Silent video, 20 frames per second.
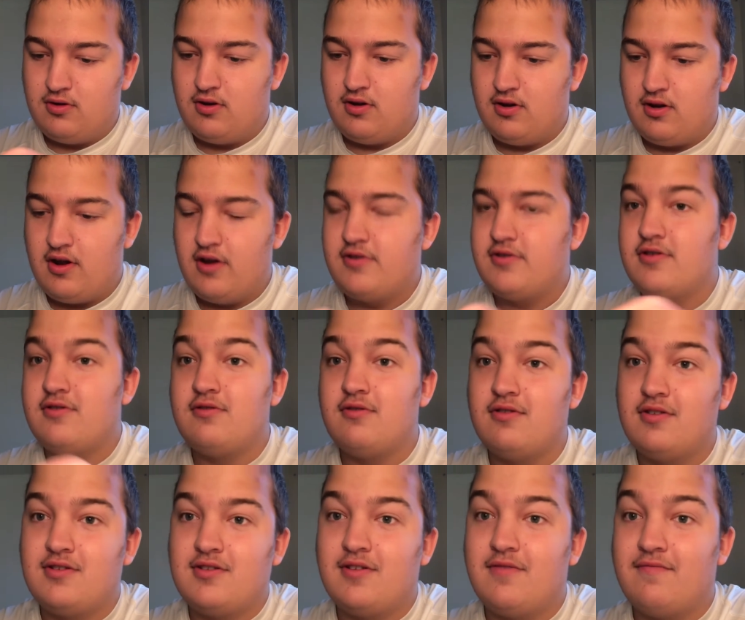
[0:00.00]
I should do
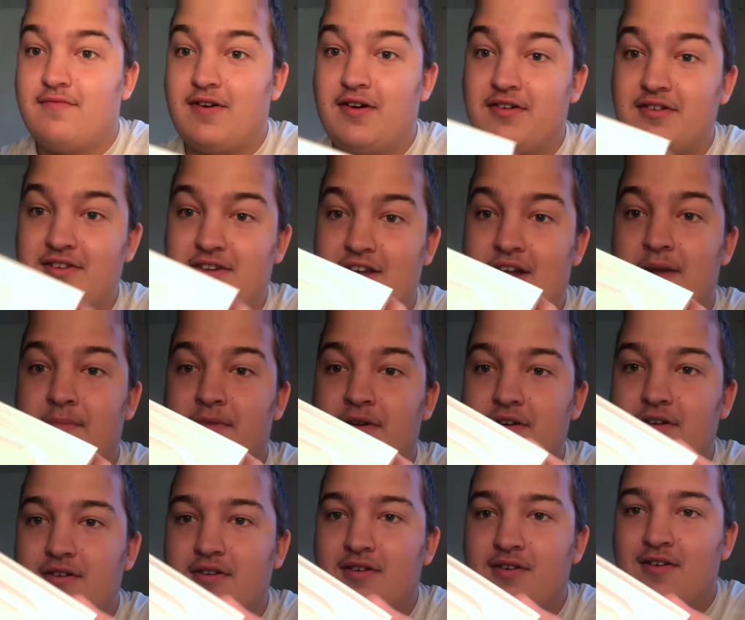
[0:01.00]
this in front of camera
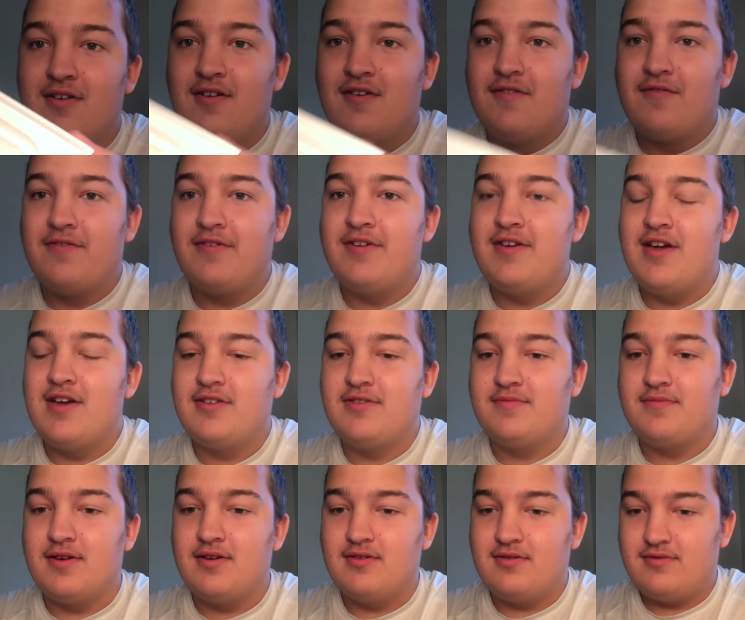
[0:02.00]
for you guys,
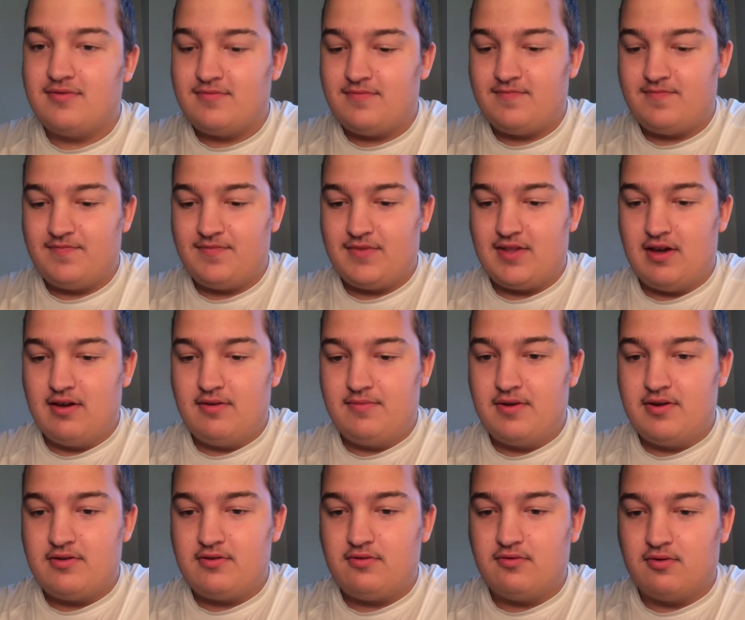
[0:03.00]
but that'd been
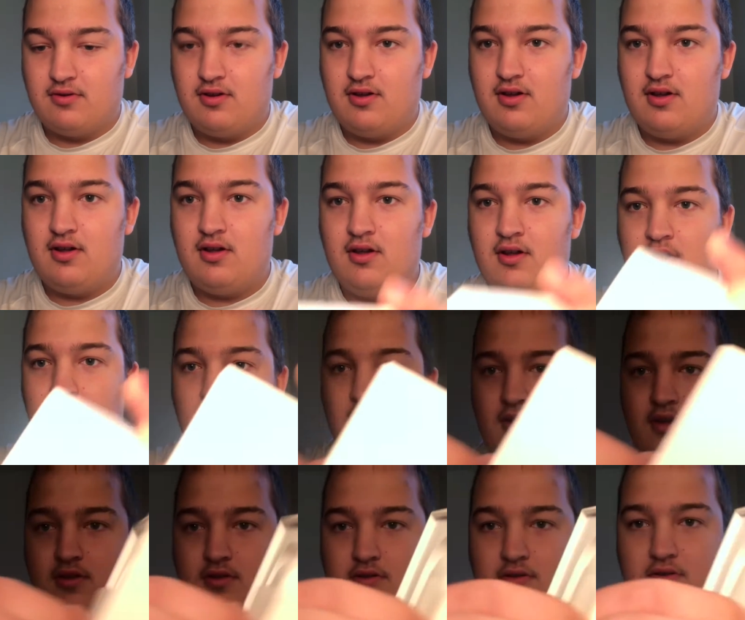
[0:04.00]
cool.
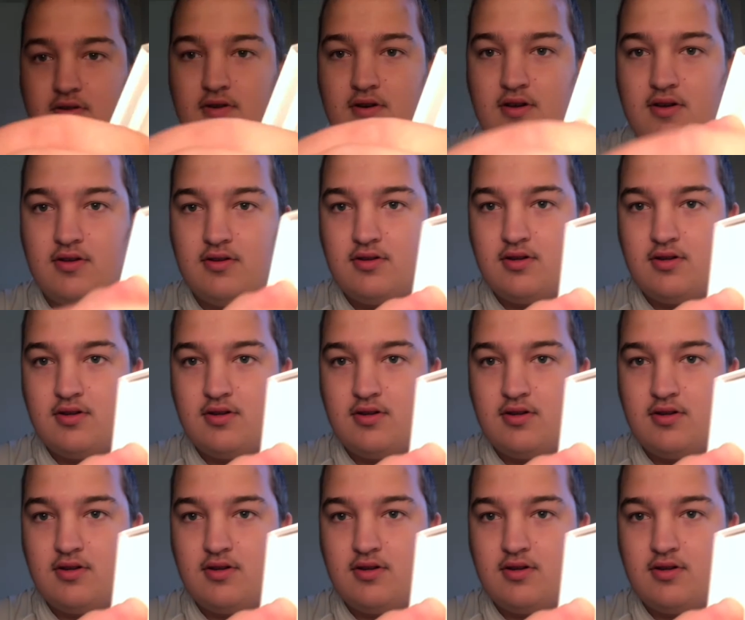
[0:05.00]
Here it is.